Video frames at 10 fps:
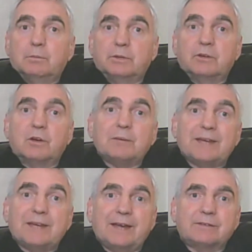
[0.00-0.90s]
putting all
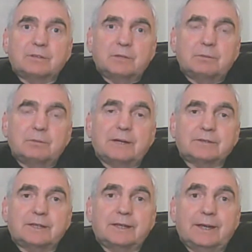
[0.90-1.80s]
my eggs in one
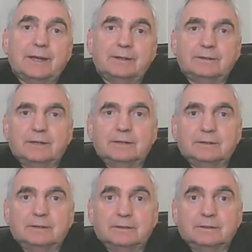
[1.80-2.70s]
basket again
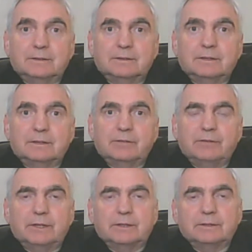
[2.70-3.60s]
and
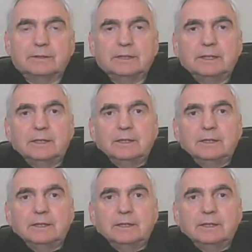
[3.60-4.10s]
living and